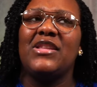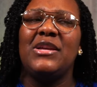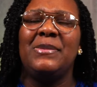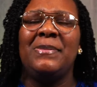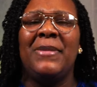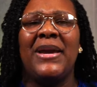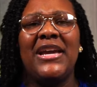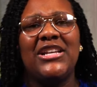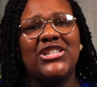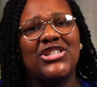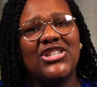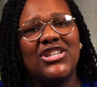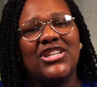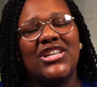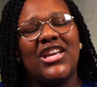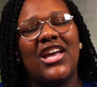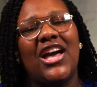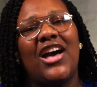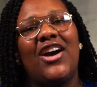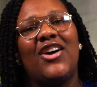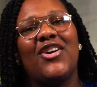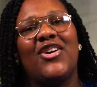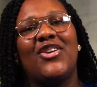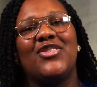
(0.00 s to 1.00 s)
make sure
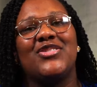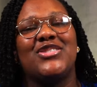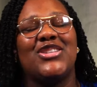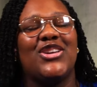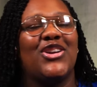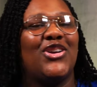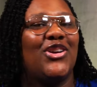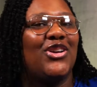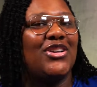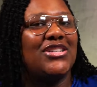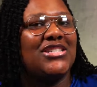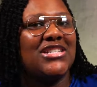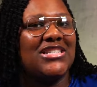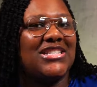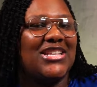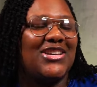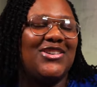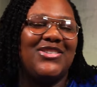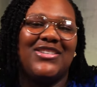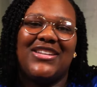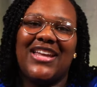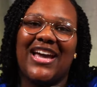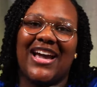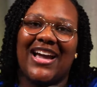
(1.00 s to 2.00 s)
y'all go to
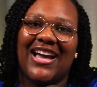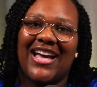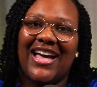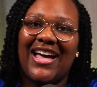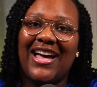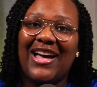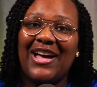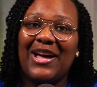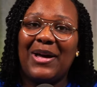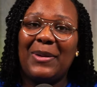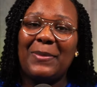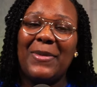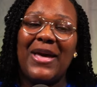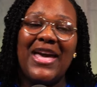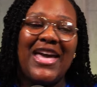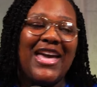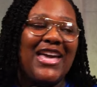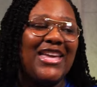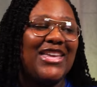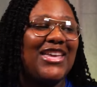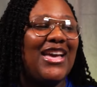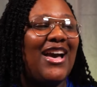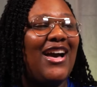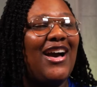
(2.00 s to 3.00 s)
girljustheal.com.
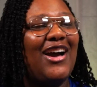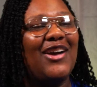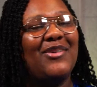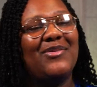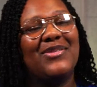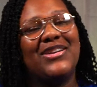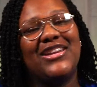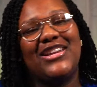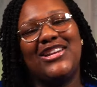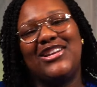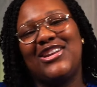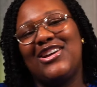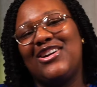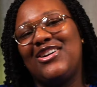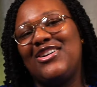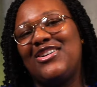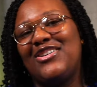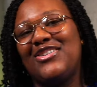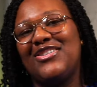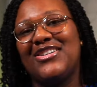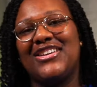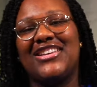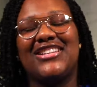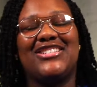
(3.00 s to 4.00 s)
Y'all already
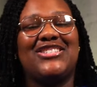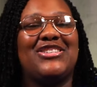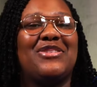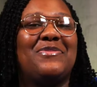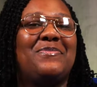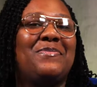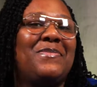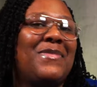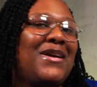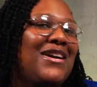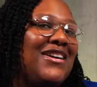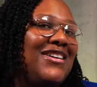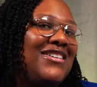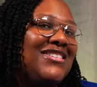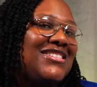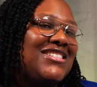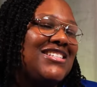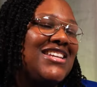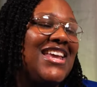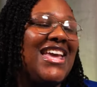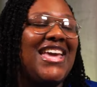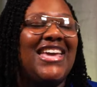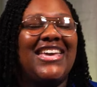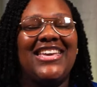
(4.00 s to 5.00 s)
know, get your
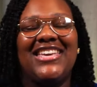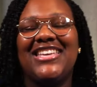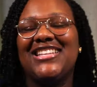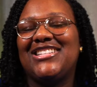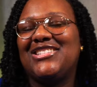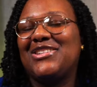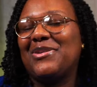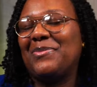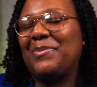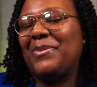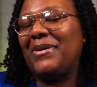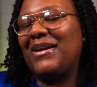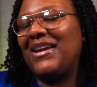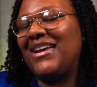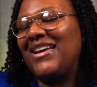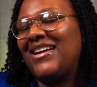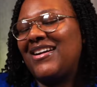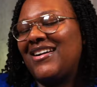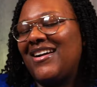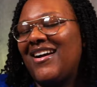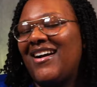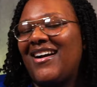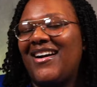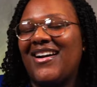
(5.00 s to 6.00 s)
merch, get your prayer
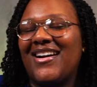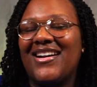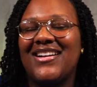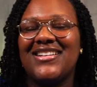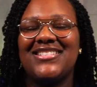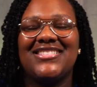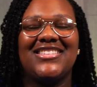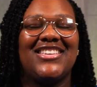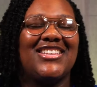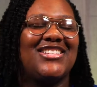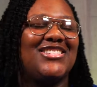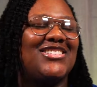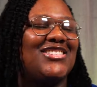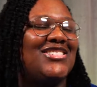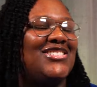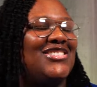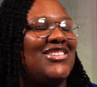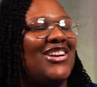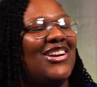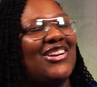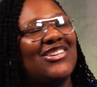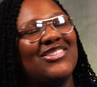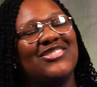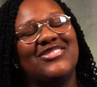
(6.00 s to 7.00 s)
cards, get your
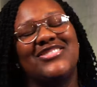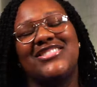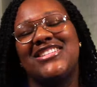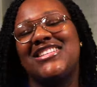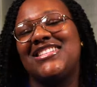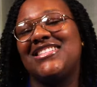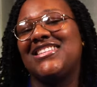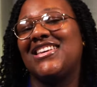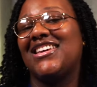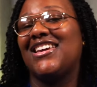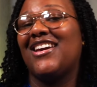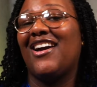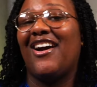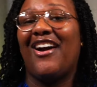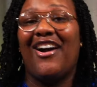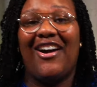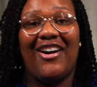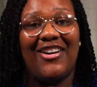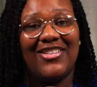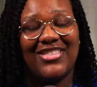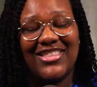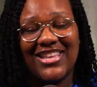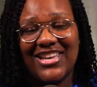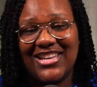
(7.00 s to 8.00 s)
journal, just get
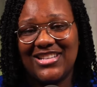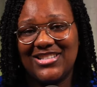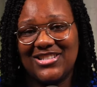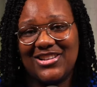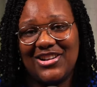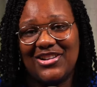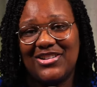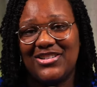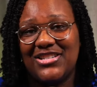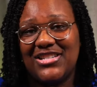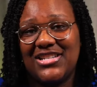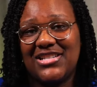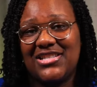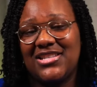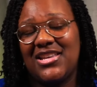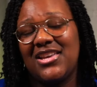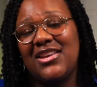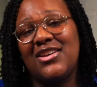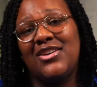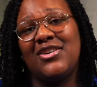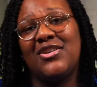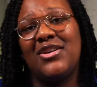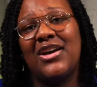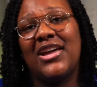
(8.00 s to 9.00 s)
all things Girl Just
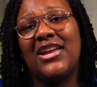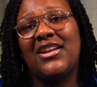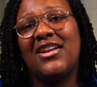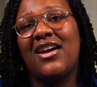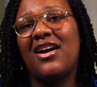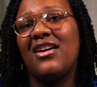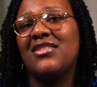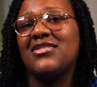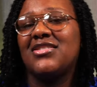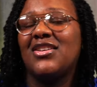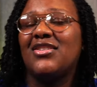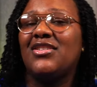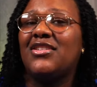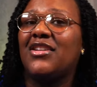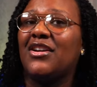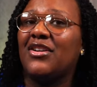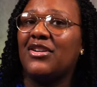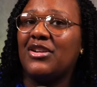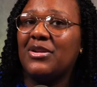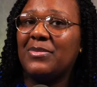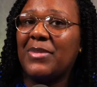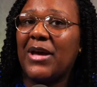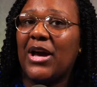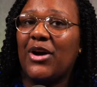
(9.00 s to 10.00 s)
Heal, and also
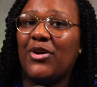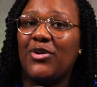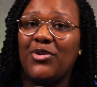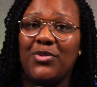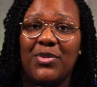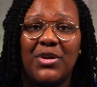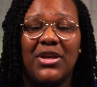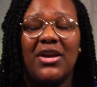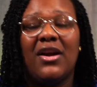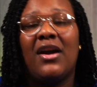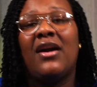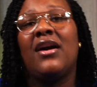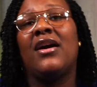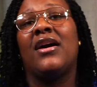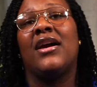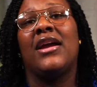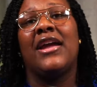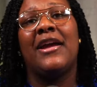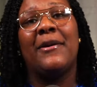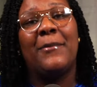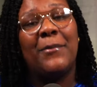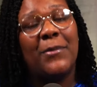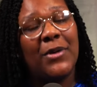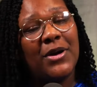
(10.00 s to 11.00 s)
learn about who we are
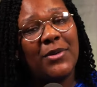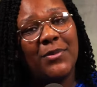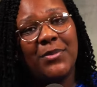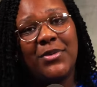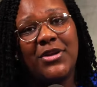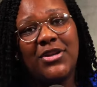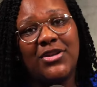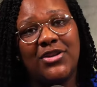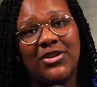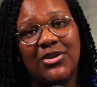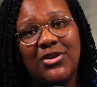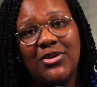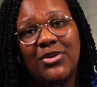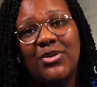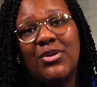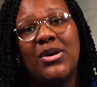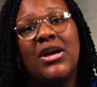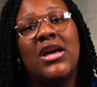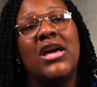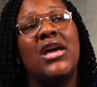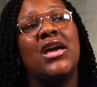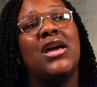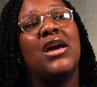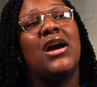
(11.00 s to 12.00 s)
and what we do.
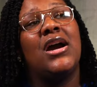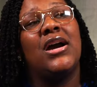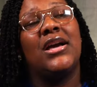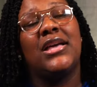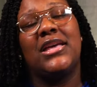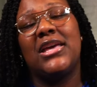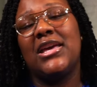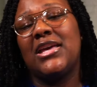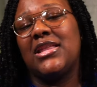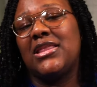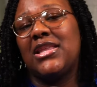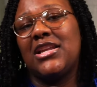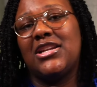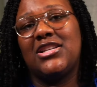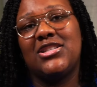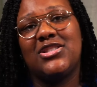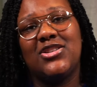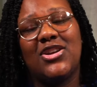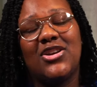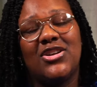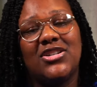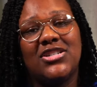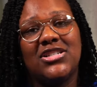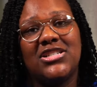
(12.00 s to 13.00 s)
Again, that is
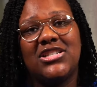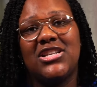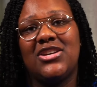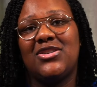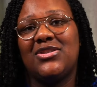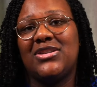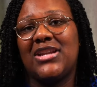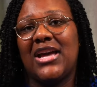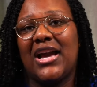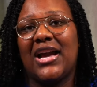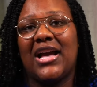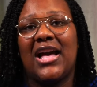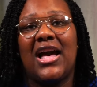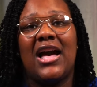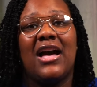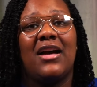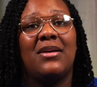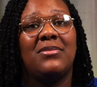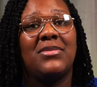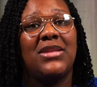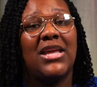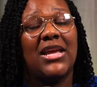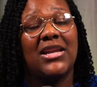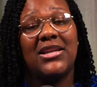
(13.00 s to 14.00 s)

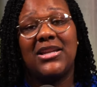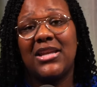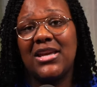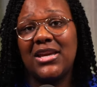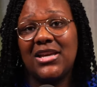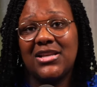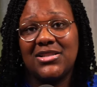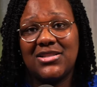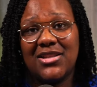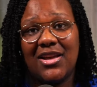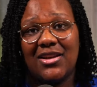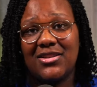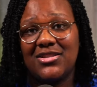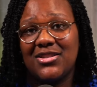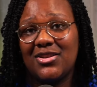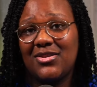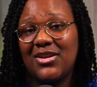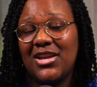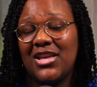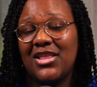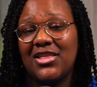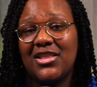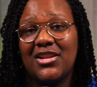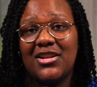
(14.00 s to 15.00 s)
girljustheal.com. That link is also
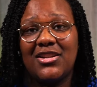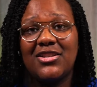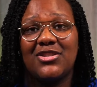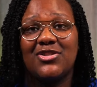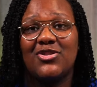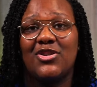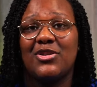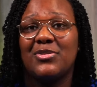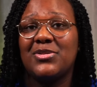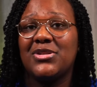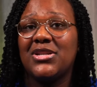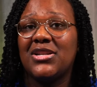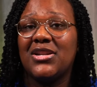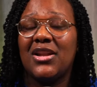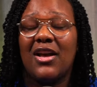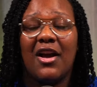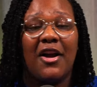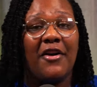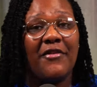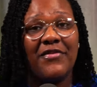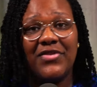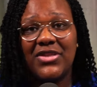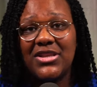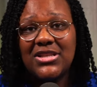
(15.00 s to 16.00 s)
in the description
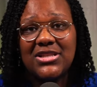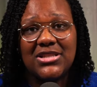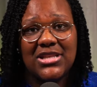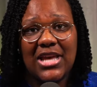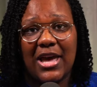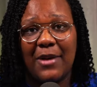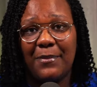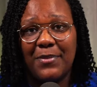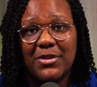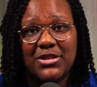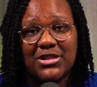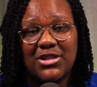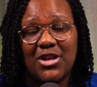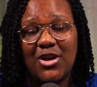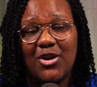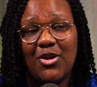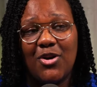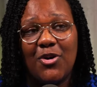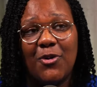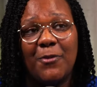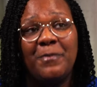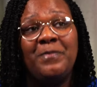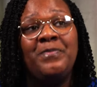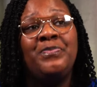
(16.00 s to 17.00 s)
of this
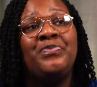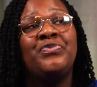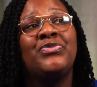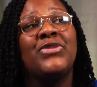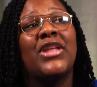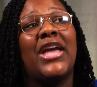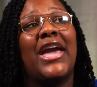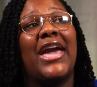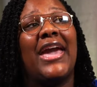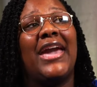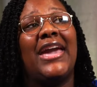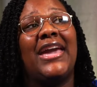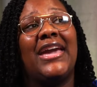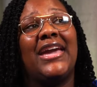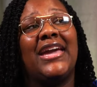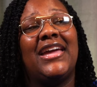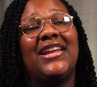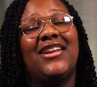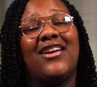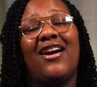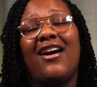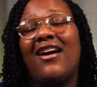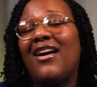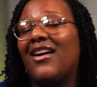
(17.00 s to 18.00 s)
episode.
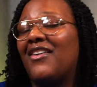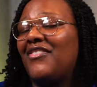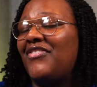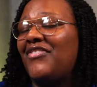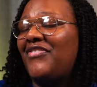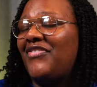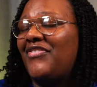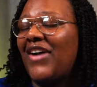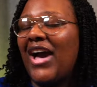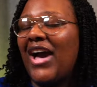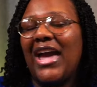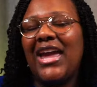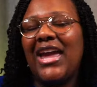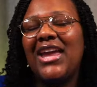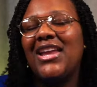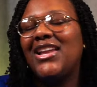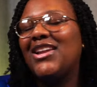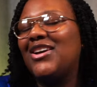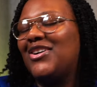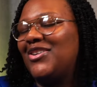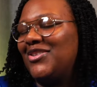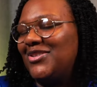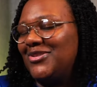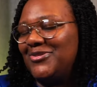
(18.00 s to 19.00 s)
And our
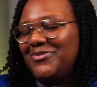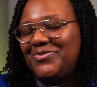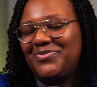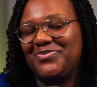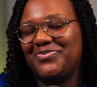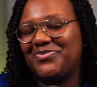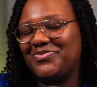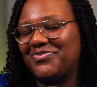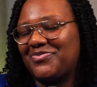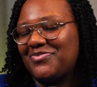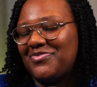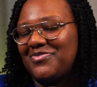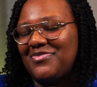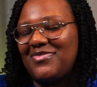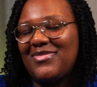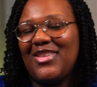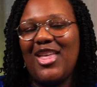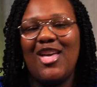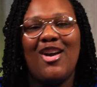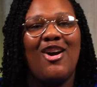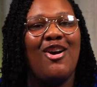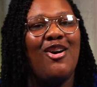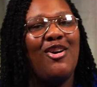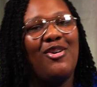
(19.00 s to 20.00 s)
final
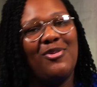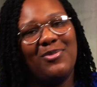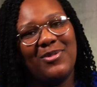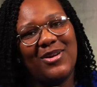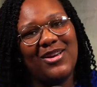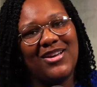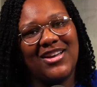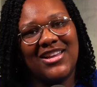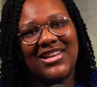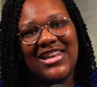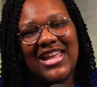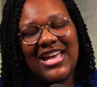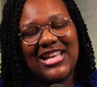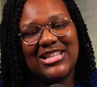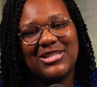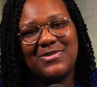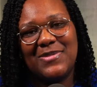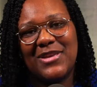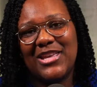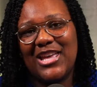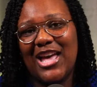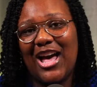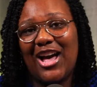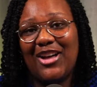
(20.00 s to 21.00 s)
homegirl
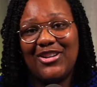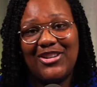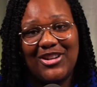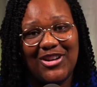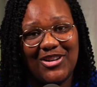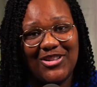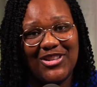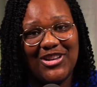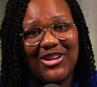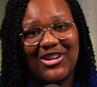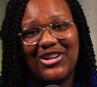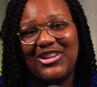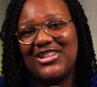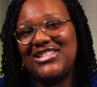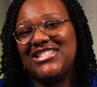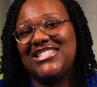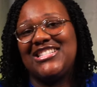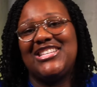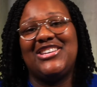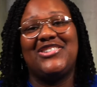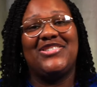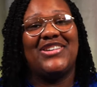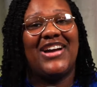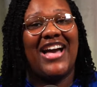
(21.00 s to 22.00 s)
announcement, y'all know the Girl Just
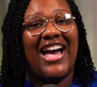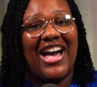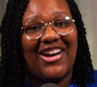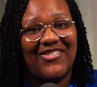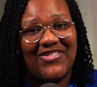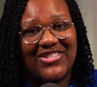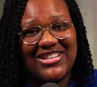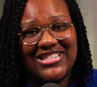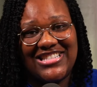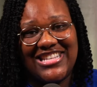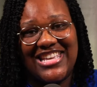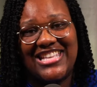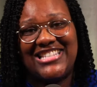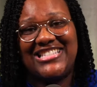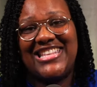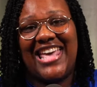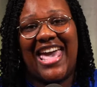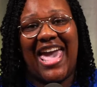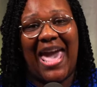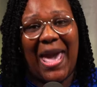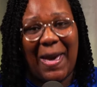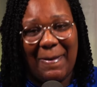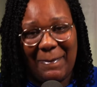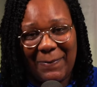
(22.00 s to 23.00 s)
Heal conference is
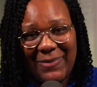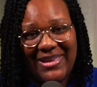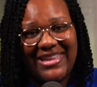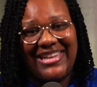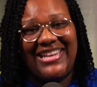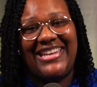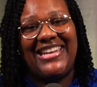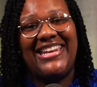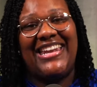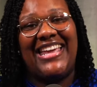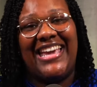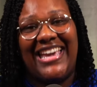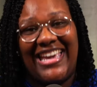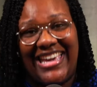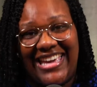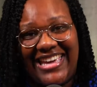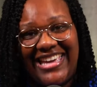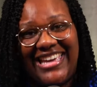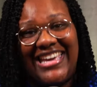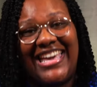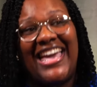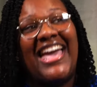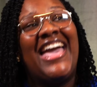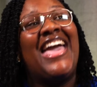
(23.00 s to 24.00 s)

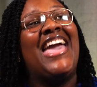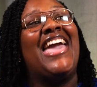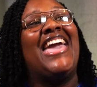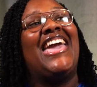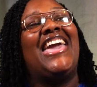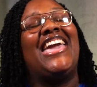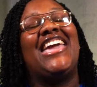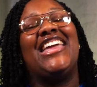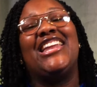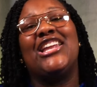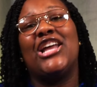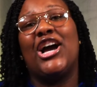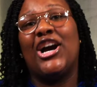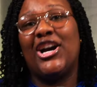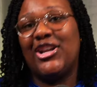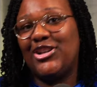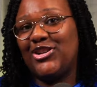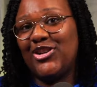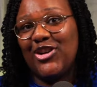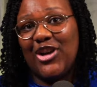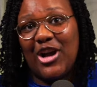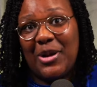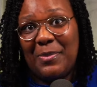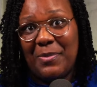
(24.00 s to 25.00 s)
happening in
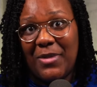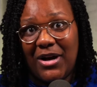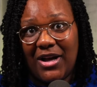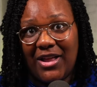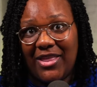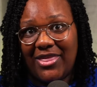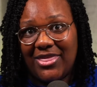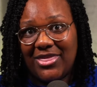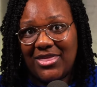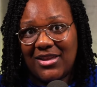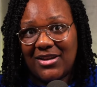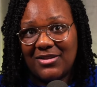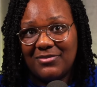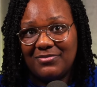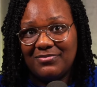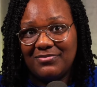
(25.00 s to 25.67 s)
under a month.